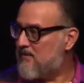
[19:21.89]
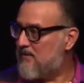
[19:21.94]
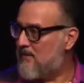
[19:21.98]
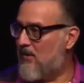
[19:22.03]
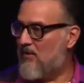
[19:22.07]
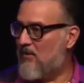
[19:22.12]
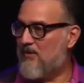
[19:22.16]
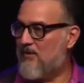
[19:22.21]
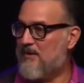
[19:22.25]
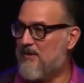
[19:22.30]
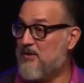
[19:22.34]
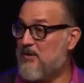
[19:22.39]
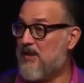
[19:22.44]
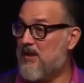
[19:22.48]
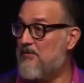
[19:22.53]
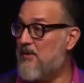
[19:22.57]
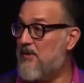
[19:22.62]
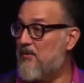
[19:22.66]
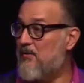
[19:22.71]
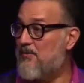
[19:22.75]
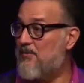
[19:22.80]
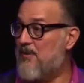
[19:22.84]
Glory. You
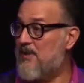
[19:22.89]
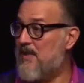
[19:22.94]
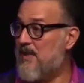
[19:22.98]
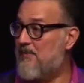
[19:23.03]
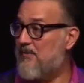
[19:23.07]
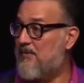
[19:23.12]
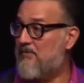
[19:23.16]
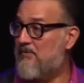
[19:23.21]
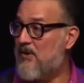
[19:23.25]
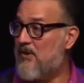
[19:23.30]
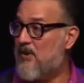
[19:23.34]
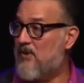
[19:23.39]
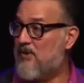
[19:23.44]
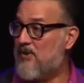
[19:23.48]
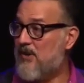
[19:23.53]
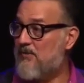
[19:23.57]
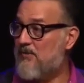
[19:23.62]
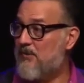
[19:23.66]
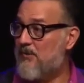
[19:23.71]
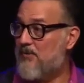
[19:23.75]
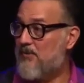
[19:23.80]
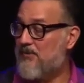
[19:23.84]
coming with me? How many of y'all
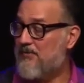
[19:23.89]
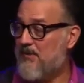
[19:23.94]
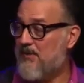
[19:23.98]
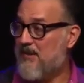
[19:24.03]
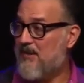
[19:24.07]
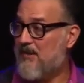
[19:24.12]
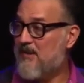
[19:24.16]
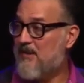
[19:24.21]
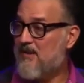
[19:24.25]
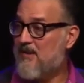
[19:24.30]
coming with me?